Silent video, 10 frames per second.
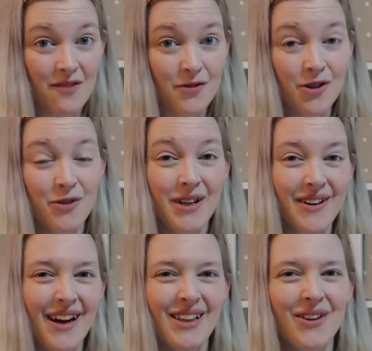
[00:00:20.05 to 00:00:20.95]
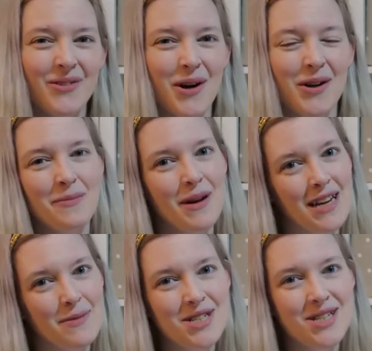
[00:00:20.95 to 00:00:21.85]
If you're new here, hello and welcome. My
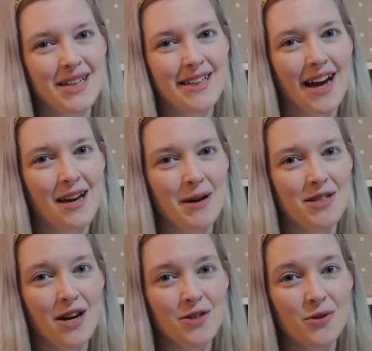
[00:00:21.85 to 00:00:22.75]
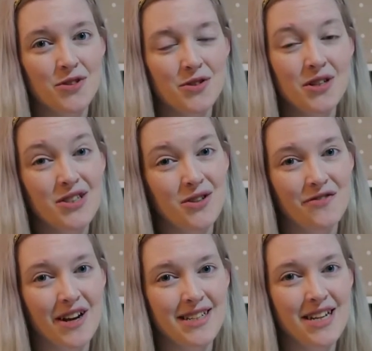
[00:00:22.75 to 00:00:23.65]
name is Jenny. I am a doctoral student,
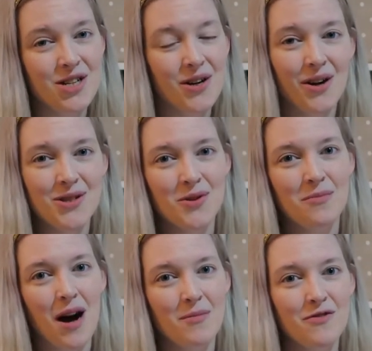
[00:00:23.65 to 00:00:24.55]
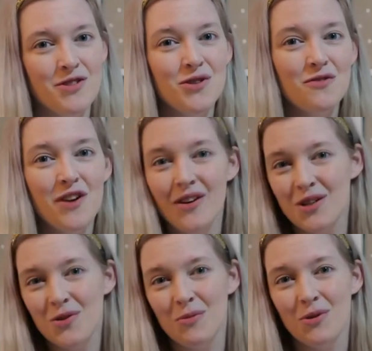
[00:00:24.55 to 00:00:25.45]
certified teacher, and also a mom of two
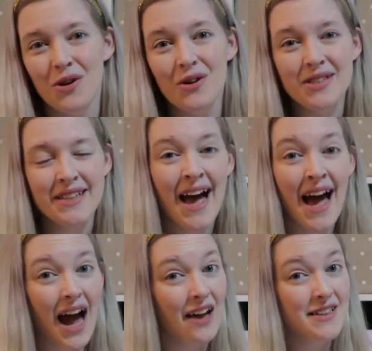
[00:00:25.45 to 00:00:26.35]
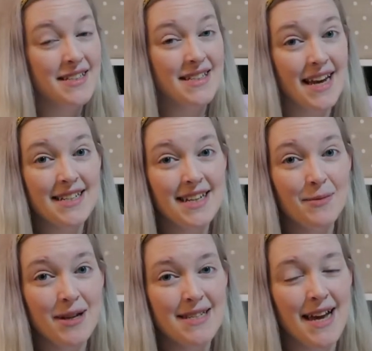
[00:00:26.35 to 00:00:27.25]
very adorable girls. Alice is eighteen
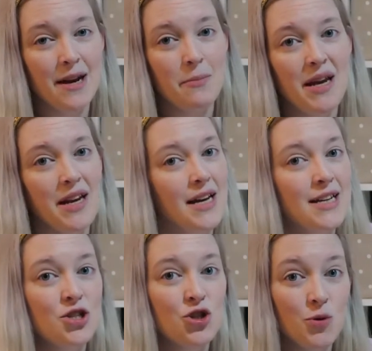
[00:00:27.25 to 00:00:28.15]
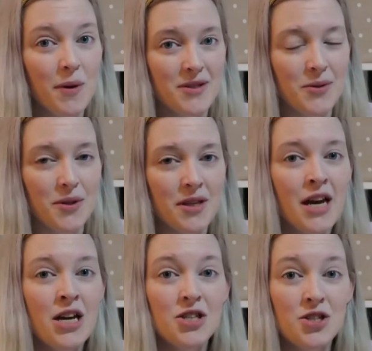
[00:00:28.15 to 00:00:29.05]
months and Mina is two months old.
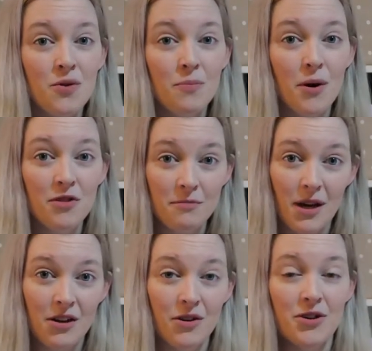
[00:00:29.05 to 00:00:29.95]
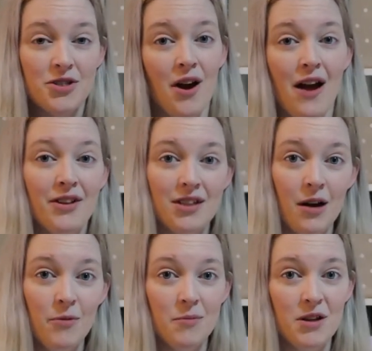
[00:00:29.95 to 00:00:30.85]
So both of my girls are having to
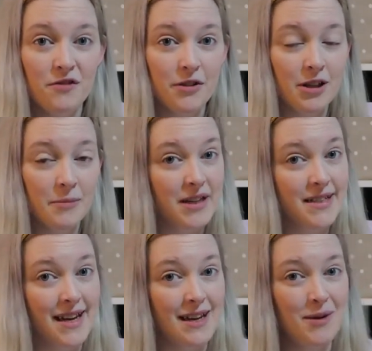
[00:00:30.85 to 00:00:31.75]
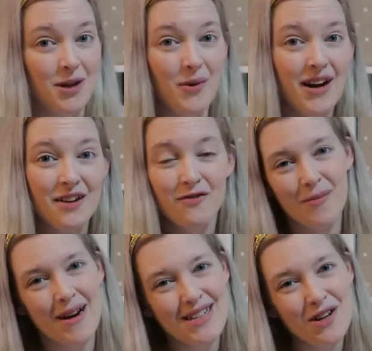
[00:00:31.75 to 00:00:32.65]
come with me to Florida because I am in a wedding
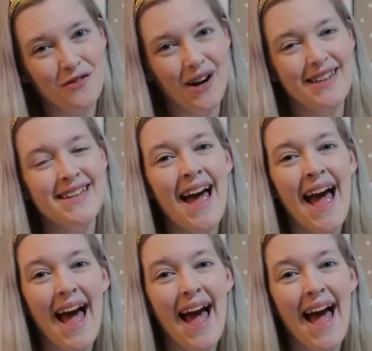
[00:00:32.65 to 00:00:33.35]
for my dear friend,